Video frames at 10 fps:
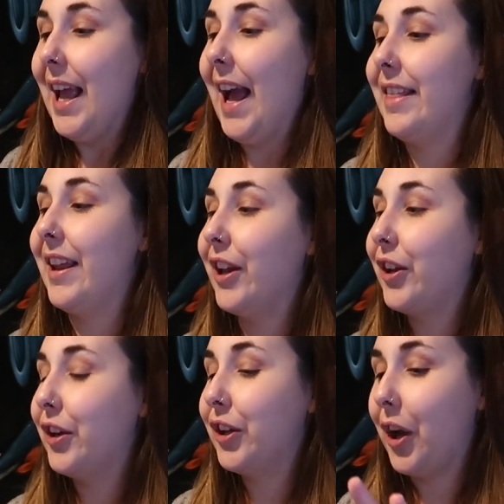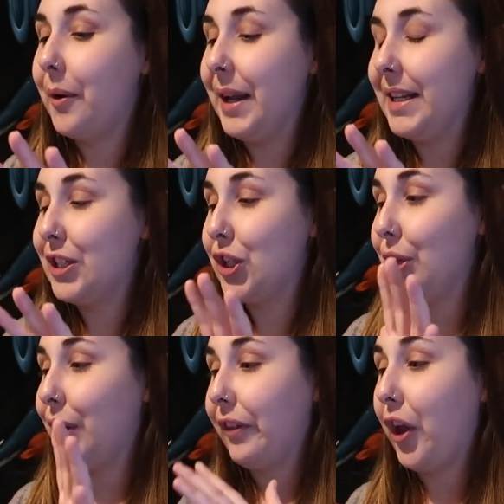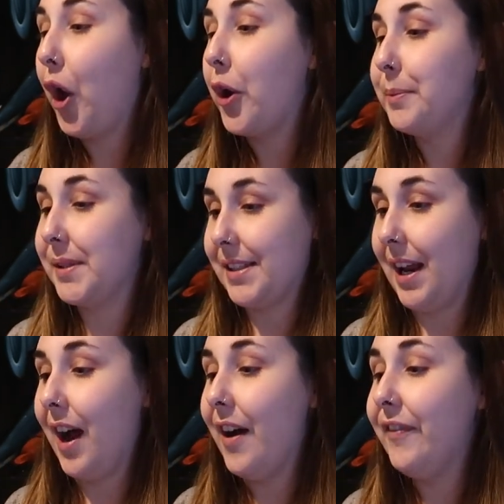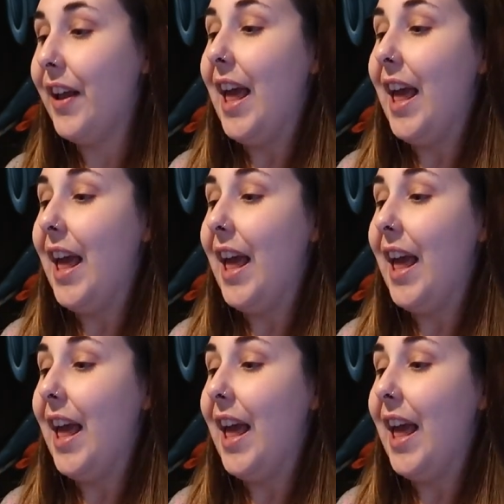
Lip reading: and then I'm gonna go into like the home stuff,